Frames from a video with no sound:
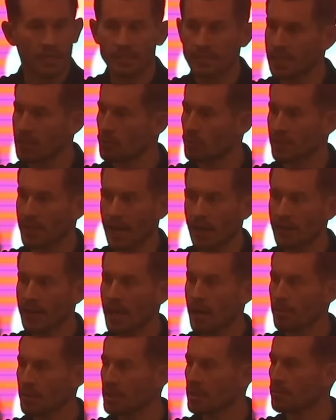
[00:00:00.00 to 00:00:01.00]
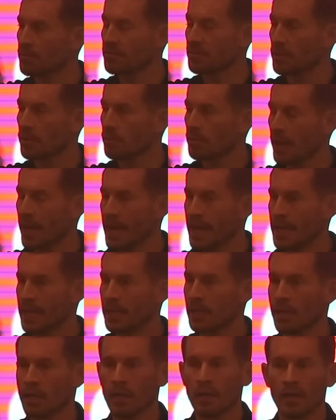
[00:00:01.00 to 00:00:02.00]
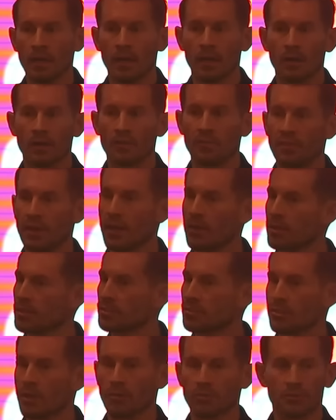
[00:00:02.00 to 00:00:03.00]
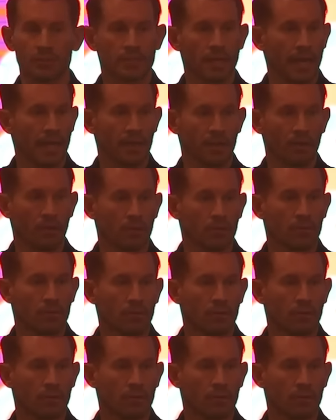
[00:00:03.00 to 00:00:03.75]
See, without helping them feel pain, there is no sale.